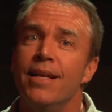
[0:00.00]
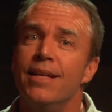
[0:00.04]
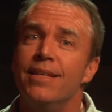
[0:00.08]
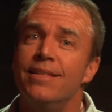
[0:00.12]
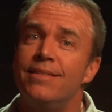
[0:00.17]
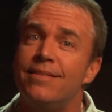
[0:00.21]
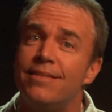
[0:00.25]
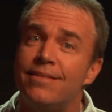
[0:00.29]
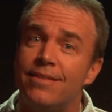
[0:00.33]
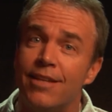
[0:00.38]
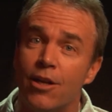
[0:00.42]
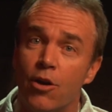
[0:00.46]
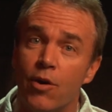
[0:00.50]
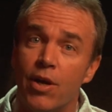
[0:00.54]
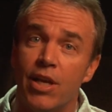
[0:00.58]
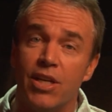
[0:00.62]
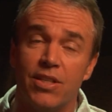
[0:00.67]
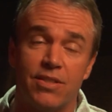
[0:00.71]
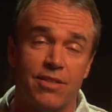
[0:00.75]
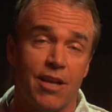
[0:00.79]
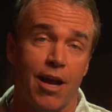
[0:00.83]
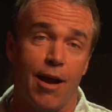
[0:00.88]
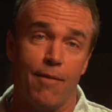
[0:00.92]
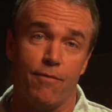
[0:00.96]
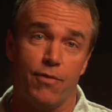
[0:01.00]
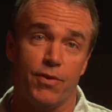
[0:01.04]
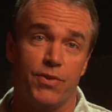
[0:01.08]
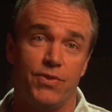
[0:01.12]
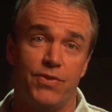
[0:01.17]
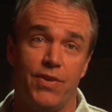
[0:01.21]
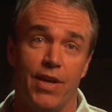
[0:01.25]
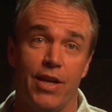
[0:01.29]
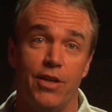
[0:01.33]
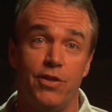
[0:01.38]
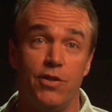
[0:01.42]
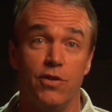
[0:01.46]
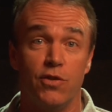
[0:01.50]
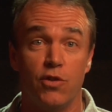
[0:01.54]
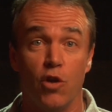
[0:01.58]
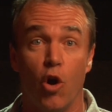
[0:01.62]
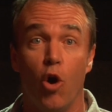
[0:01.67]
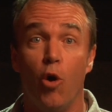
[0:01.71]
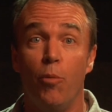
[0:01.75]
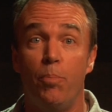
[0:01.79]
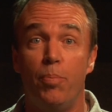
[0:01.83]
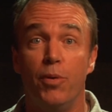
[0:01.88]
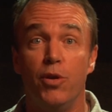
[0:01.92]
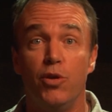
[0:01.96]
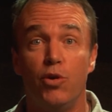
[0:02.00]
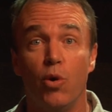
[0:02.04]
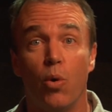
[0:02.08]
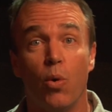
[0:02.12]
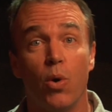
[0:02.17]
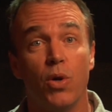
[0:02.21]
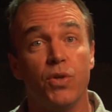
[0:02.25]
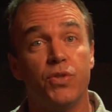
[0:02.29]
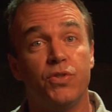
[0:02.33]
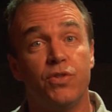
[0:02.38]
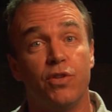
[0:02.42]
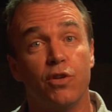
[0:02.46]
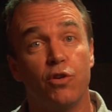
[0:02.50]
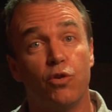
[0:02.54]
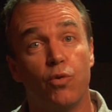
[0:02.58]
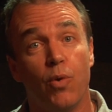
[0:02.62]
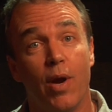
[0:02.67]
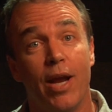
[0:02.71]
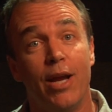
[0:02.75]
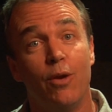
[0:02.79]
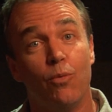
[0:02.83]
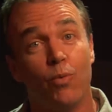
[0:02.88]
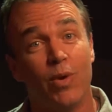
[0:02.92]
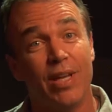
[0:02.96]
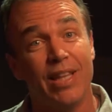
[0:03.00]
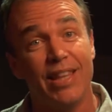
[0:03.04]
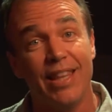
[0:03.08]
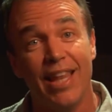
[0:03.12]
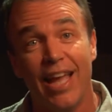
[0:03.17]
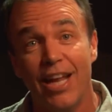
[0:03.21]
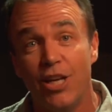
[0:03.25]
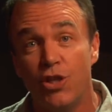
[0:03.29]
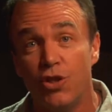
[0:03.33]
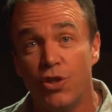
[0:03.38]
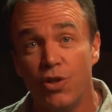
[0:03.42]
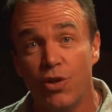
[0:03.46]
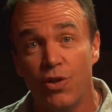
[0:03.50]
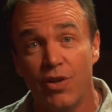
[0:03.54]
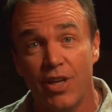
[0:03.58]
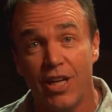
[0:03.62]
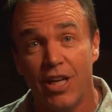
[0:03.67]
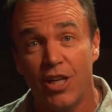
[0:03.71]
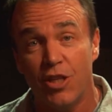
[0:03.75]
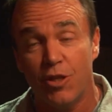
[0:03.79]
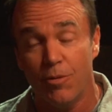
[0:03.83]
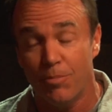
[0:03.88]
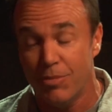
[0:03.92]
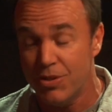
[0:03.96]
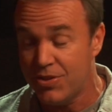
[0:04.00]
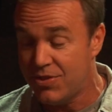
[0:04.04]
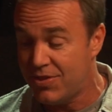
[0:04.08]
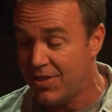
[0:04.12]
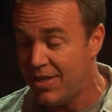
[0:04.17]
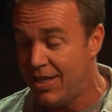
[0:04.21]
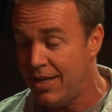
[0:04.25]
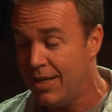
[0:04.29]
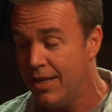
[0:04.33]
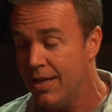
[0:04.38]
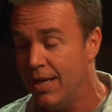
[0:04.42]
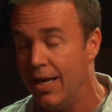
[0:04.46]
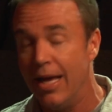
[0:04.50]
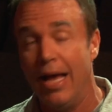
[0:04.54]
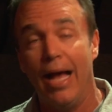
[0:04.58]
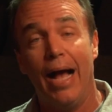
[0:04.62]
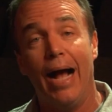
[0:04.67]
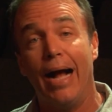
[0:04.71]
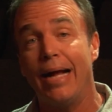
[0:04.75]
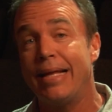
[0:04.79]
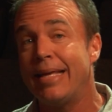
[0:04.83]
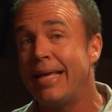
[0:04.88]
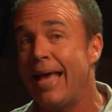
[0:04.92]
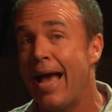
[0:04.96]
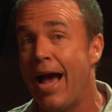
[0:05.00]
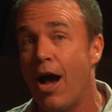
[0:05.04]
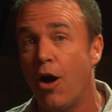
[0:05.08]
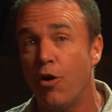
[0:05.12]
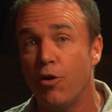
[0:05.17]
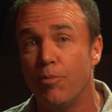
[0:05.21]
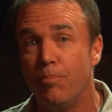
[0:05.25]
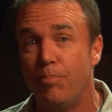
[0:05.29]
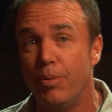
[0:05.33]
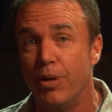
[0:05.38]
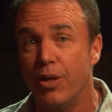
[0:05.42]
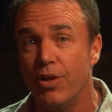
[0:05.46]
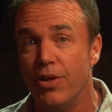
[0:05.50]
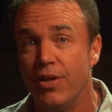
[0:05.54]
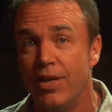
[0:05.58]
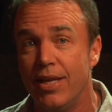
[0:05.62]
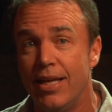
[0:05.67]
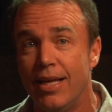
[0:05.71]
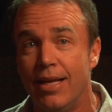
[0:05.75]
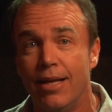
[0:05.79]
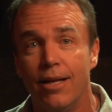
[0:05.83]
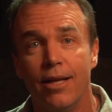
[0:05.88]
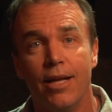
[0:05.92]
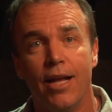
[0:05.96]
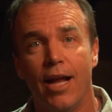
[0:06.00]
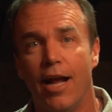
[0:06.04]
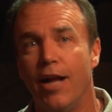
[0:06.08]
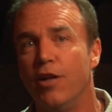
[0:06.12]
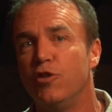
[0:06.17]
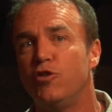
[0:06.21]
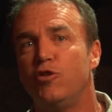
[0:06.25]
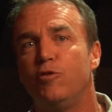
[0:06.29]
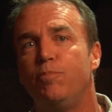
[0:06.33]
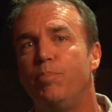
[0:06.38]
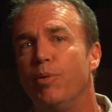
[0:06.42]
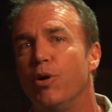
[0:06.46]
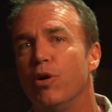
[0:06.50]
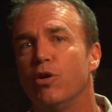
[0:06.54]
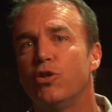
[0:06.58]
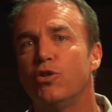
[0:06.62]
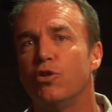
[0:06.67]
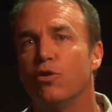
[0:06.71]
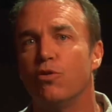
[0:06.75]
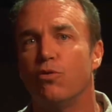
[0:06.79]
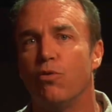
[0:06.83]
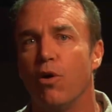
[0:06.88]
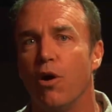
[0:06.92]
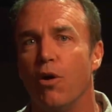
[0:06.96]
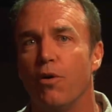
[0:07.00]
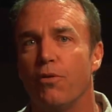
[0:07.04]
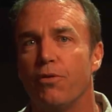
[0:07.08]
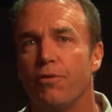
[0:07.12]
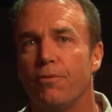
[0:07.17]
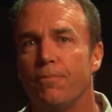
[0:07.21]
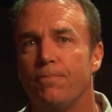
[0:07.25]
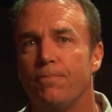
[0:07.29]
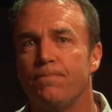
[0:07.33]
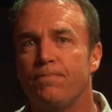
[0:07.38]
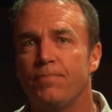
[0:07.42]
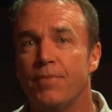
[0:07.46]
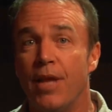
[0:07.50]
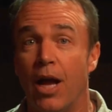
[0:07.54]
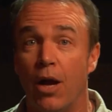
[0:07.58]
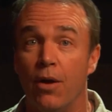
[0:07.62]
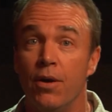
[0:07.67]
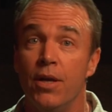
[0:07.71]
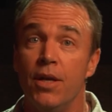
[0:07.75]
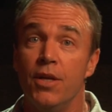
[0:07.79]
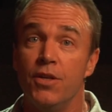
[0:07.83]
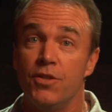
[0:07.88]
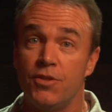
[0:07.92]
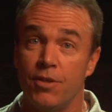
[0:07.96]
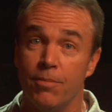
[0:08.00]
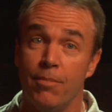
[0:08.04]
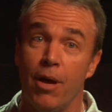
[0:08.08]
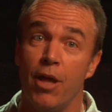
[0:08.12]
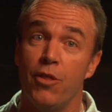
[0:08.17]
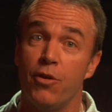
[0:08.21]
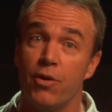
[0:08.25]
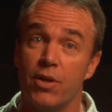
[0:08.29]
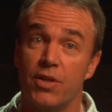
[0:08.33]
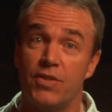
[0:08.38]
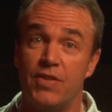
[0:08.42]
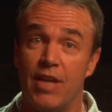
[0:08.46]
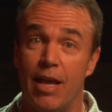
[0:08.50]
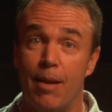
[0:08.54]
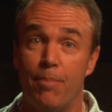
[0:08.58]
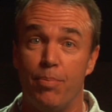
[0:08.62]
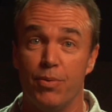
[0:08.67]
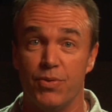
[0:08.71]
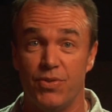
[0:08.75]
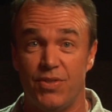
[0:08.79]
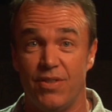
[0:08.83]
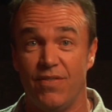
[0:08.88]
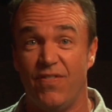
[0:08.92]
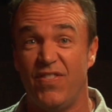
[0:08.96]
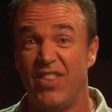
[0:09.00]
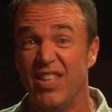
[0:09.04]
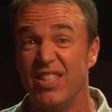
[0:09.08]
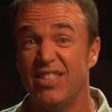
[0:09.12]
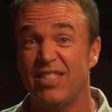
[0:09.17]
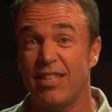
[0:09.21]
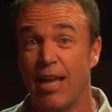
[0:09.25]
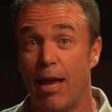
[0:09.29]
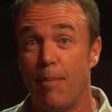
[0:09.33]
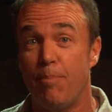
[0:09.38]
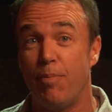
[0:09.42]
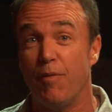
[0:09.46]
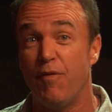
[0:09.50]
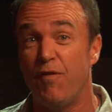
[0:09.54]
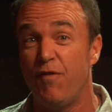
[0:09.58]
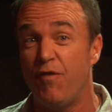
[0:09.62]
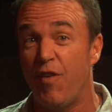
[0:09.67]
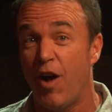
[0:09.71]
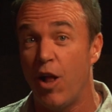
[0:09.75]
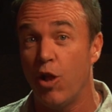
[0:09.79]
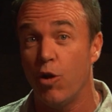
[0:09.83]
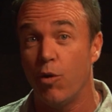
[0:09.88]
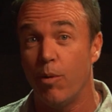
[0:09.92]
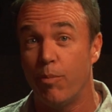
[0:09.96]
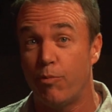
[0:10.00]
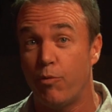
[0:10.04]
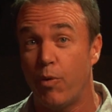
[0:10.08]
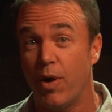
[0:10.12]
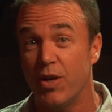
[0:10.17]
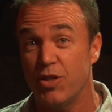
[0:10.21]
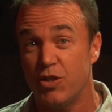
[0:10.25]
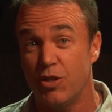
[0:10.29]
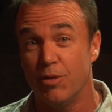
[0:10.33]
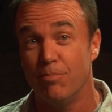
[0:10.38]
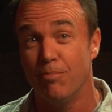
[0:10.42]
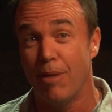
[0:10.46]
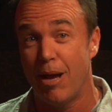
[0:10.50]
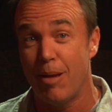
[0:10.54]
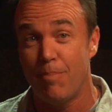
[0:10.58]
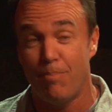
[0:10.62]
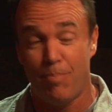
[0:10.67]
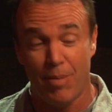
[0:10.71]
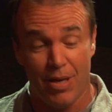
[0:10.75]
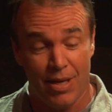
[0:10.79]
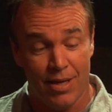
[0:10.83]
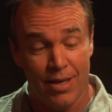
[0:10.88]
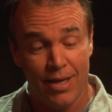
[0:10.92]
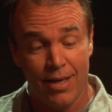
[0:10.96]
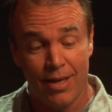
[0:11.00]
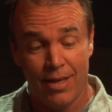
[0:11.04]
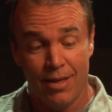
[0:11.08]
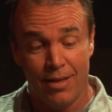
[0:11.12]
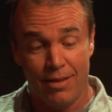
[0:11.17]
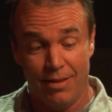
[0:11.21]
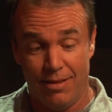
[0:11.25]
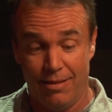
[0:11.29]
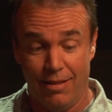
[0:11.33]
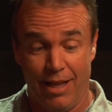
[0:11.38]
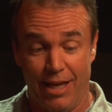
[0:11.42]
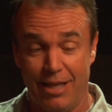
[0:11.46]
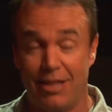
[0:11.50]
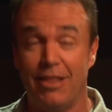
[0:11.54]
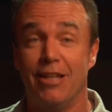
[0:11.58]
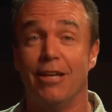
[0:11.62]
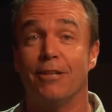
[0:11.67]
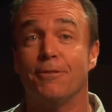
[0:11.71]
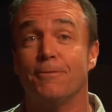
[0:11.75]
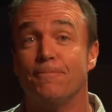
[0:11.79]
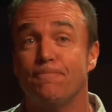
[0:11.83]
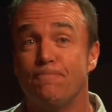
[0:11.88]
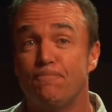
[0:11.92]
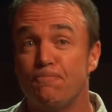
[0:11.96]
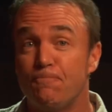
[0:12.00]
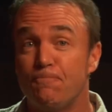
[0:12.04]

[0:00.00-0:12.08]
Serious conversations open doors to great relational intimacy, accountability, and spiritual growth. Now, some other examples of this type of follow-up question might be like this.